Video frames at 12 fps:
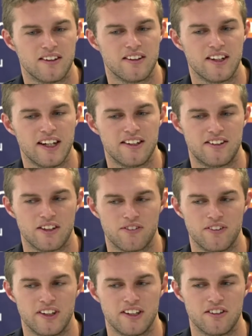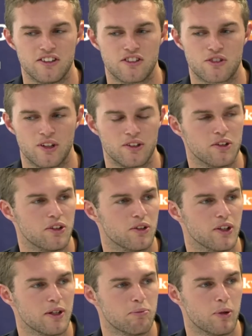Yeah, definitely. And just try and do your
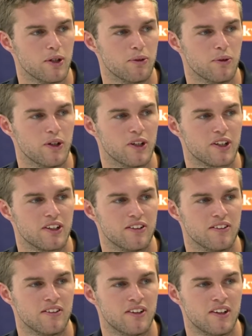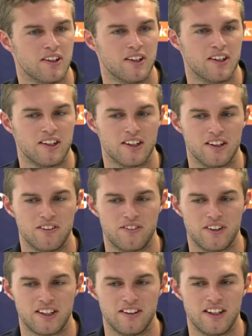early body work and. You know, if
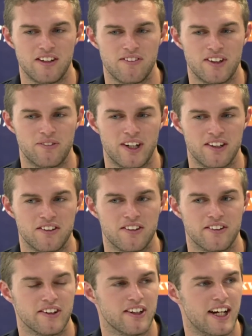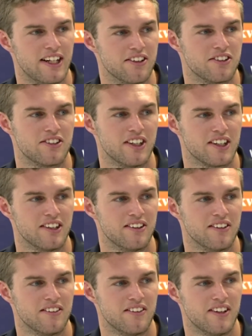they can leave their run to the latest
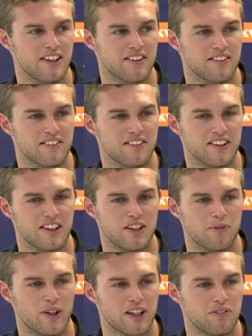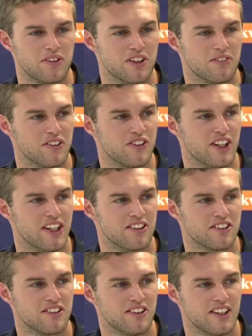second, then you know you might give yourself a
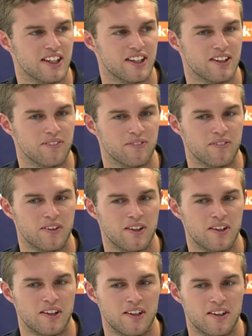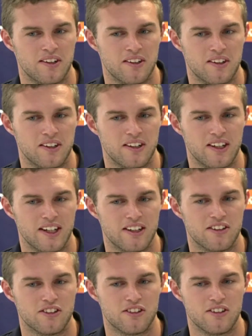chance. Um, yeah,
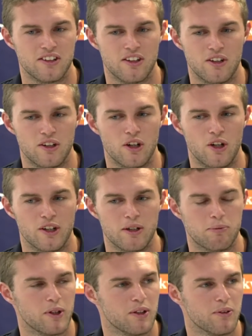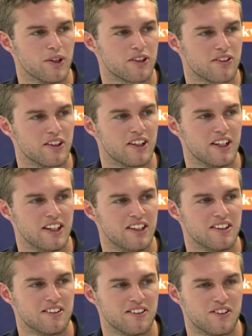just yeah, early body work's the key
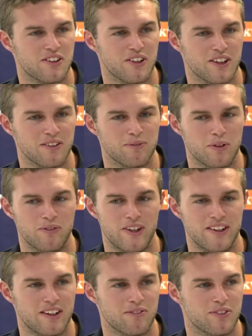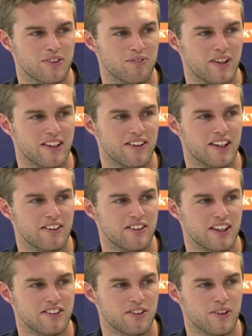to trying to prevent them from getting those
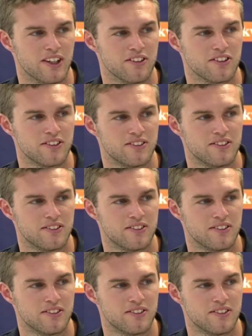easy runs.